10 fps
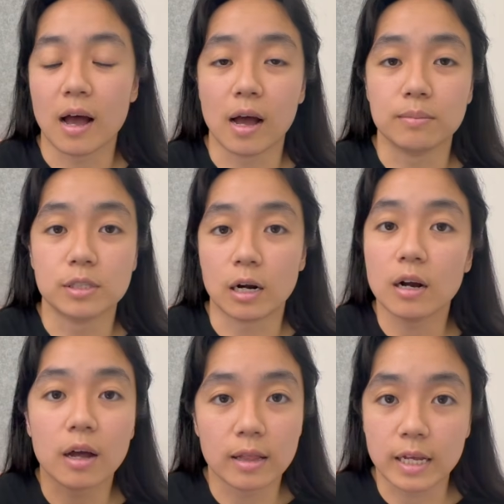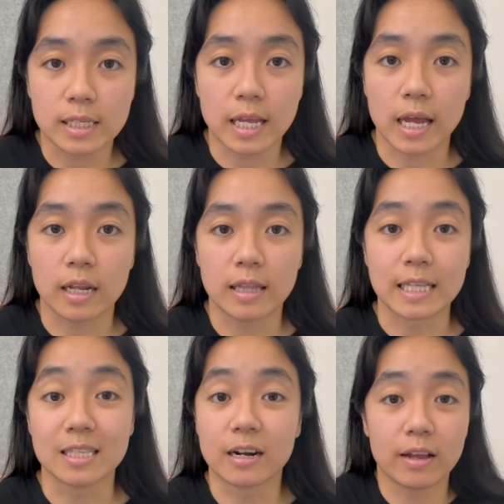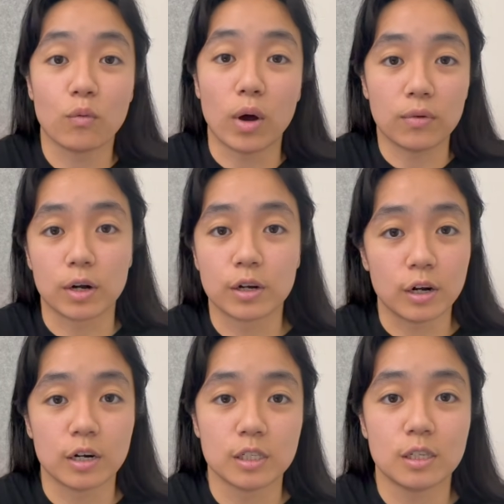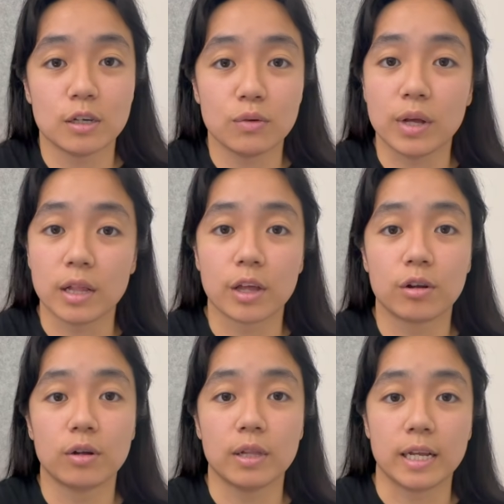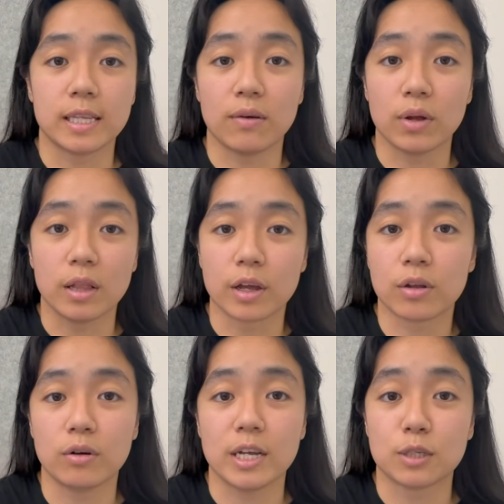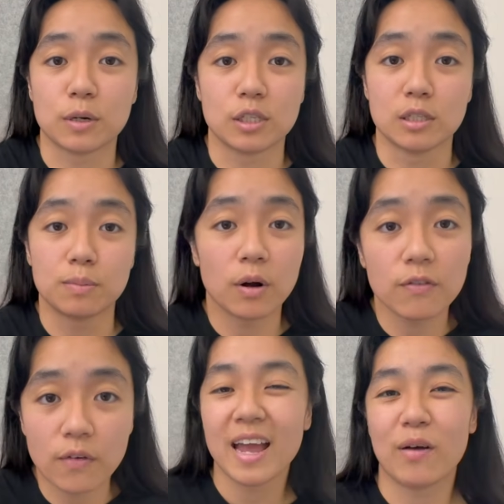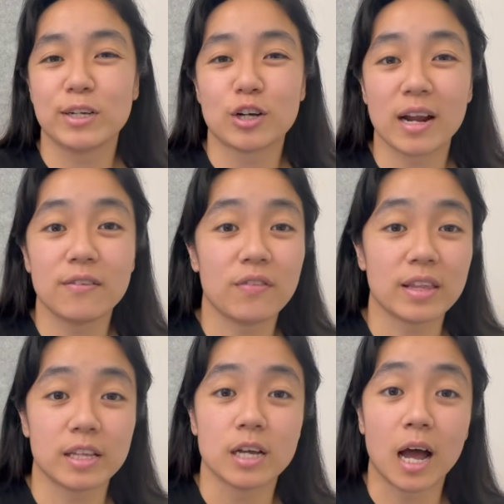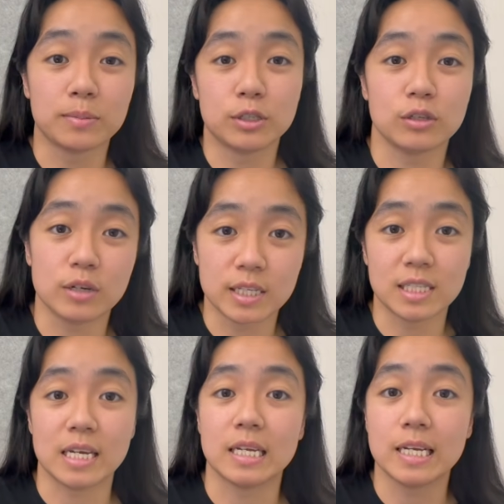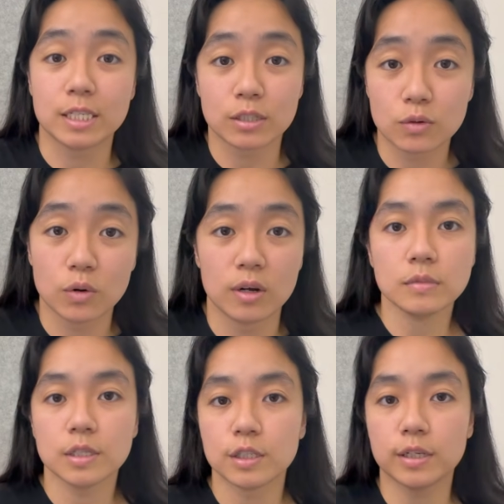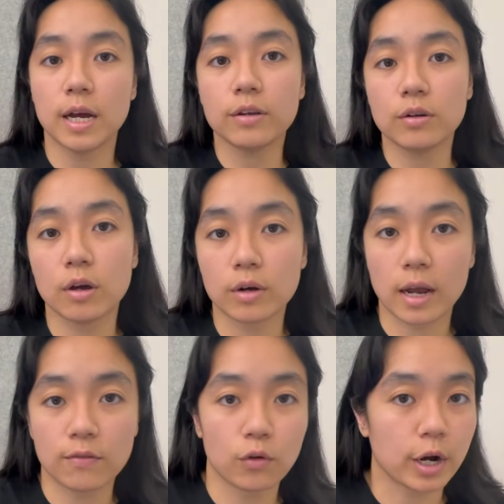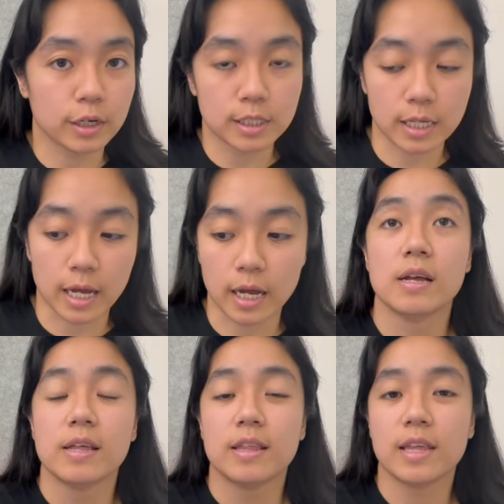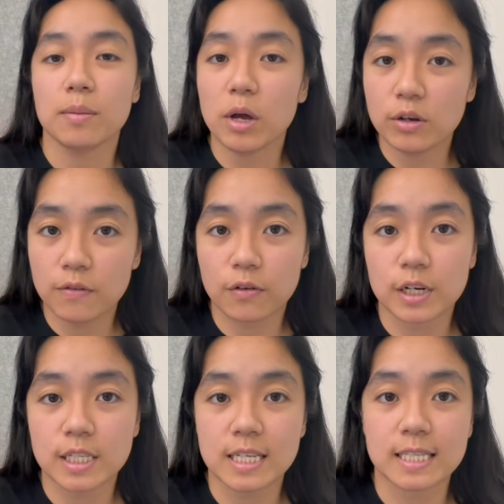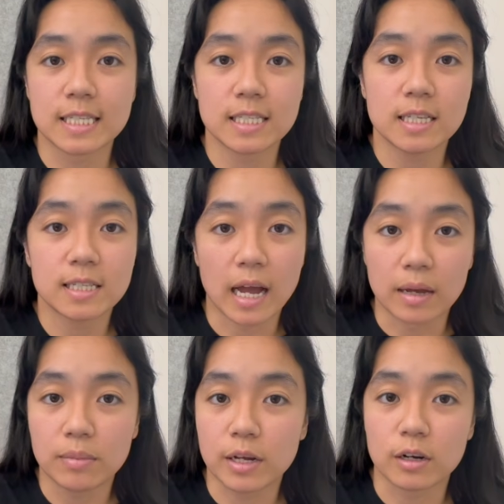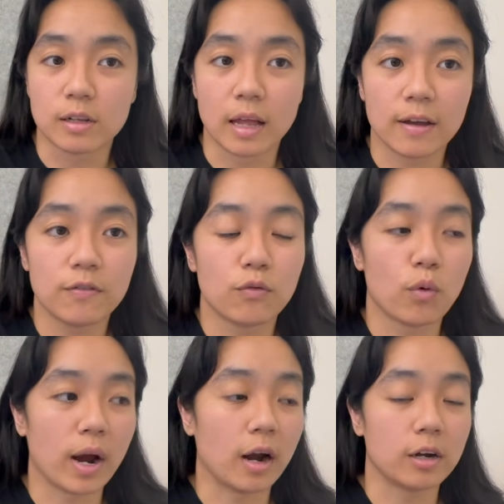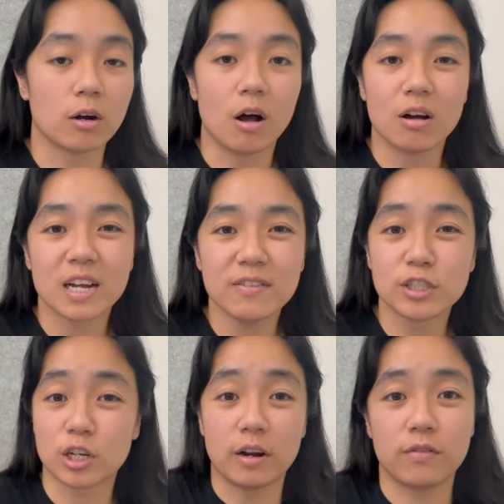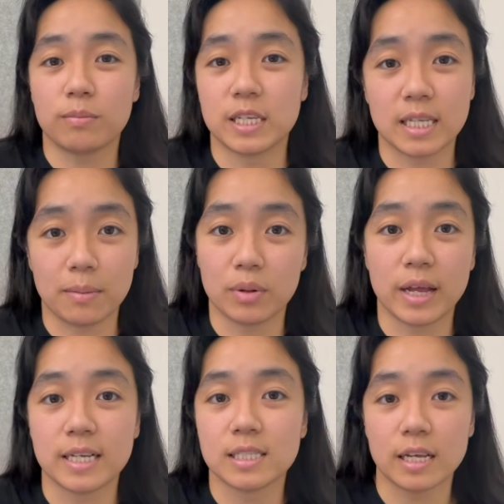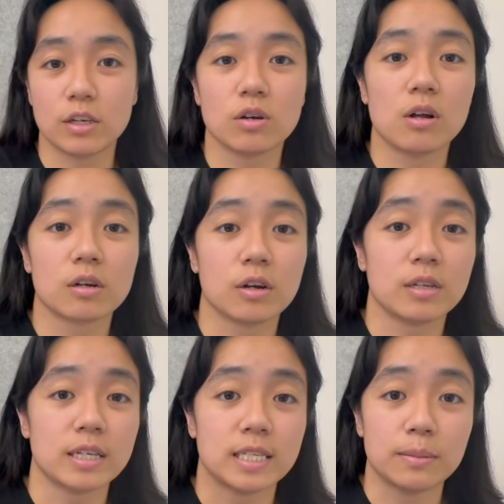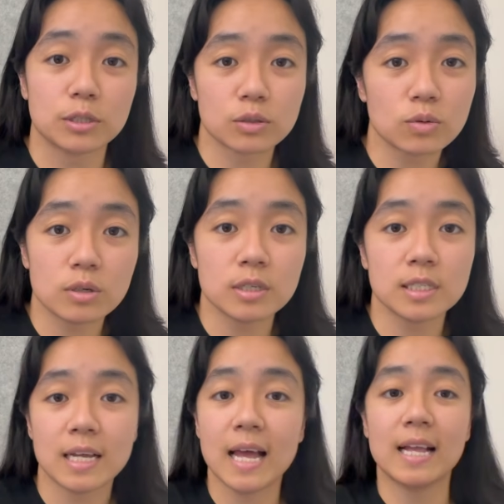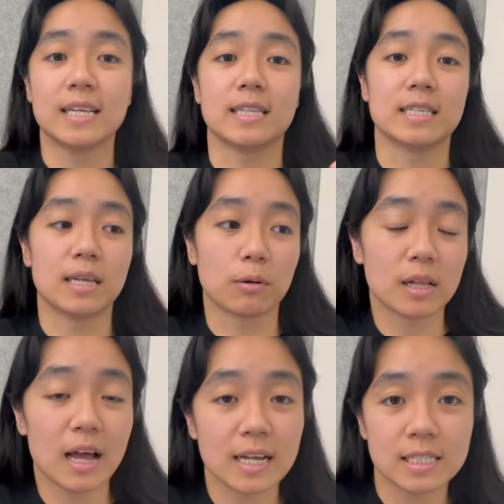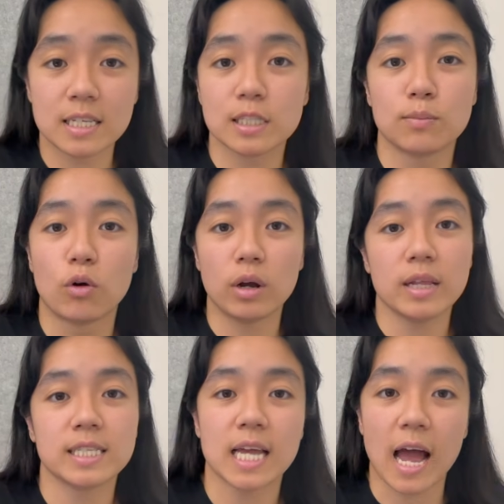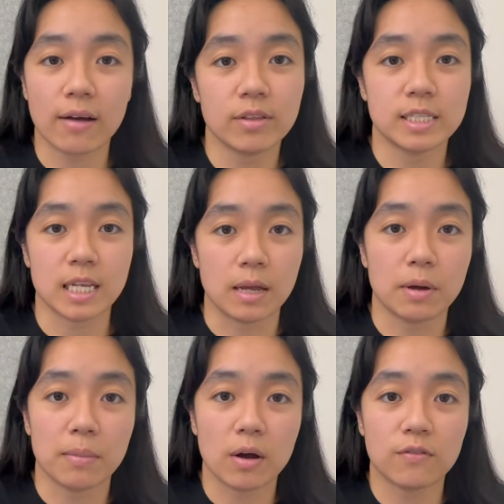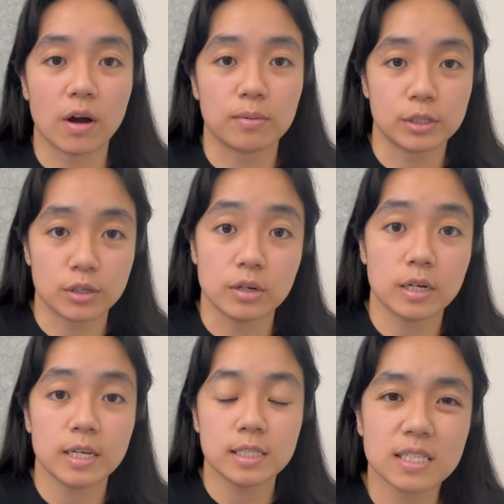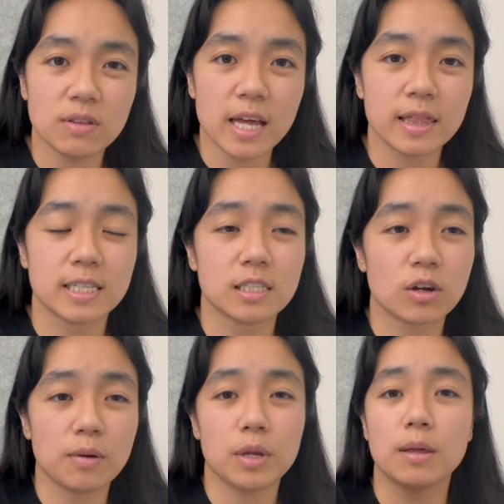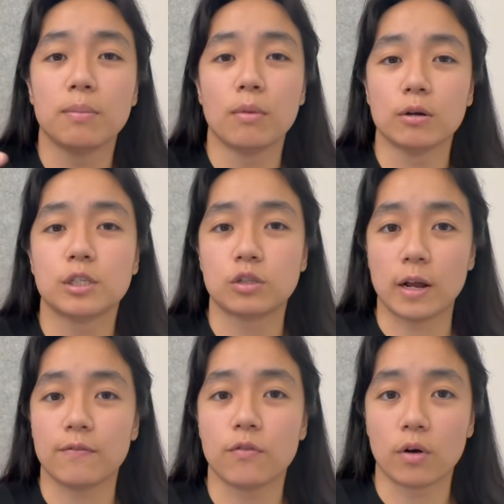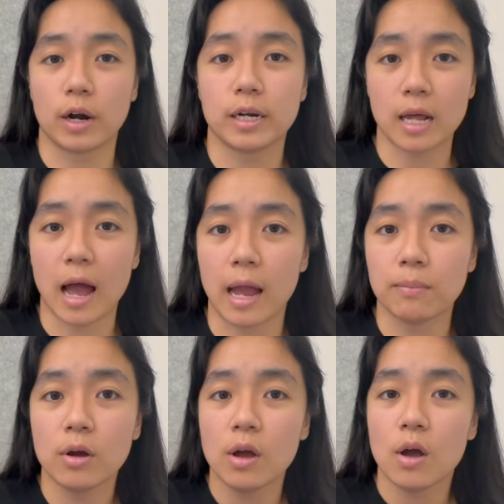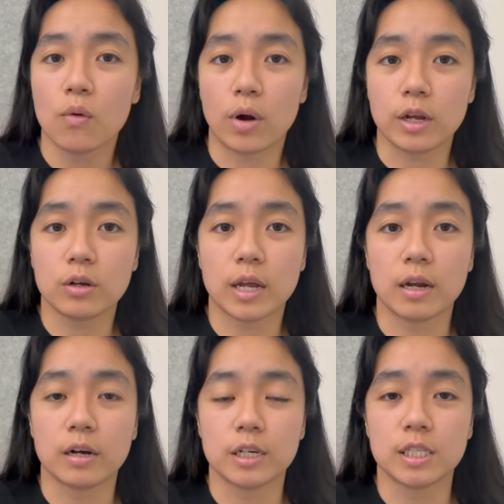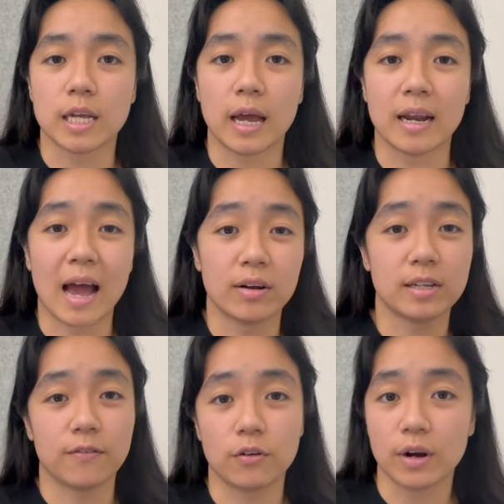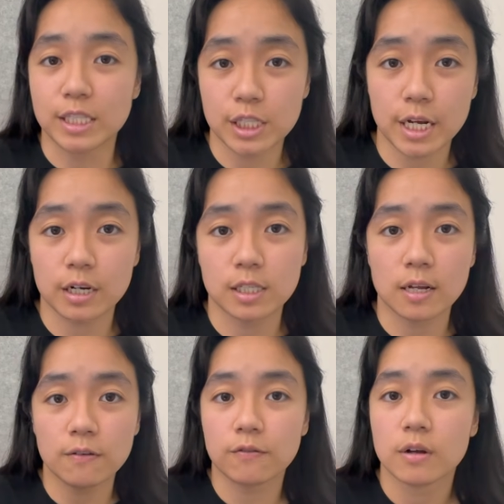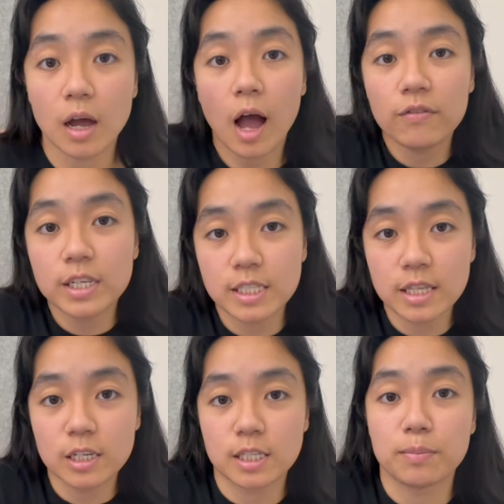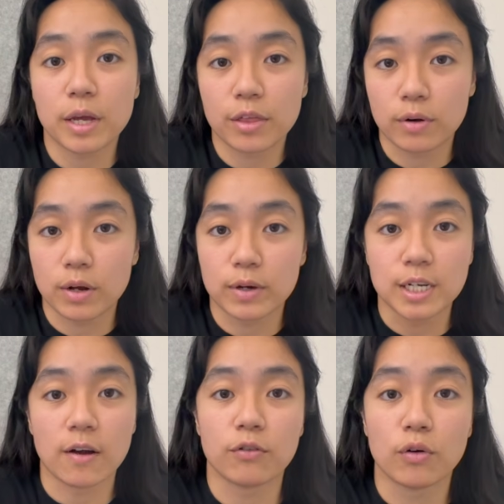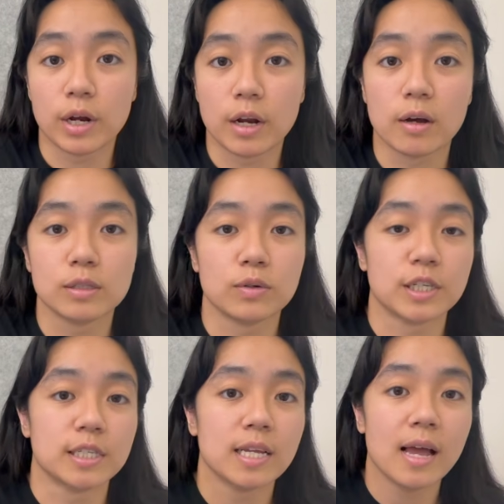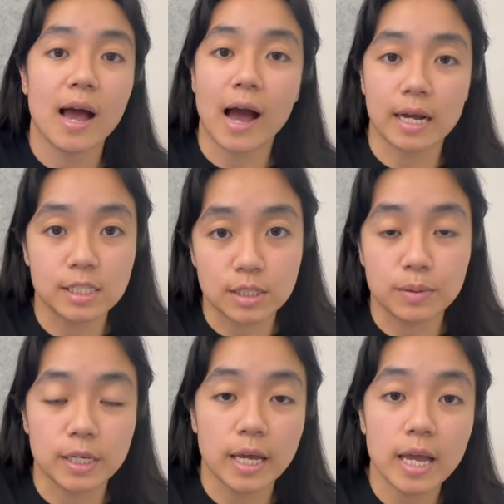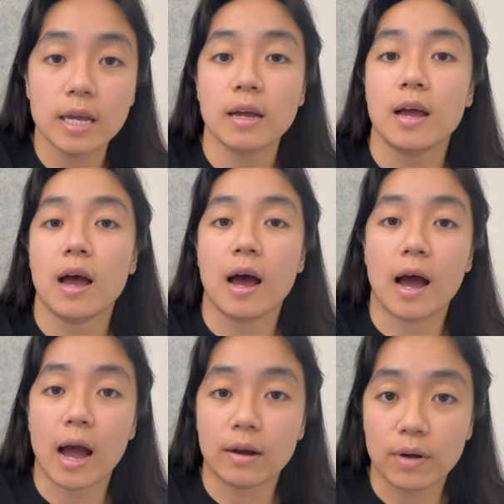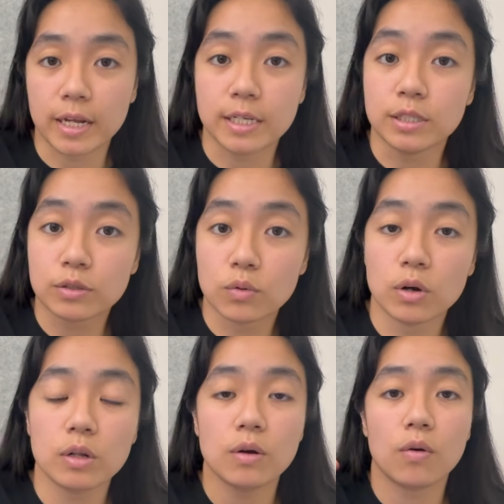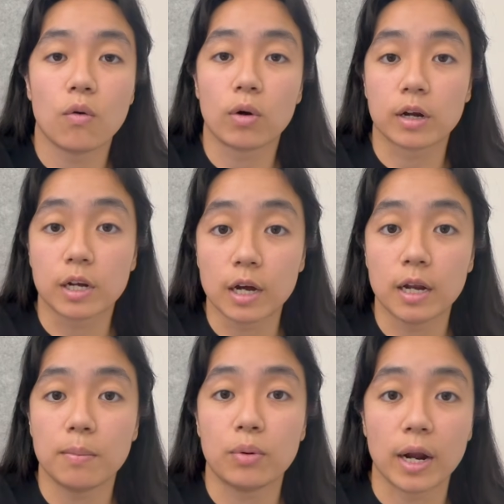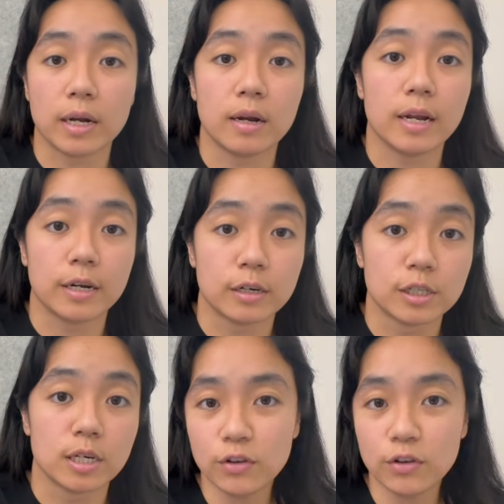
Start on LinkedIn. That's literally what recruiters do. We look through LinkedIn, we look through each person's profile, and we try to find the top students in each school. So now you know kind of where you stand. The thing about university is this is the time in your life where you're all kind of starting from the same place. Like you all go to the same schools, take the same classes, more or less have the same amount of opportunities. So that this is going to be the most straightforward time where you can understand how to differentiate yourself. Obviously, there's the big three, which everyone knows, which is high GPA, a high-ranking school, or good branded internship.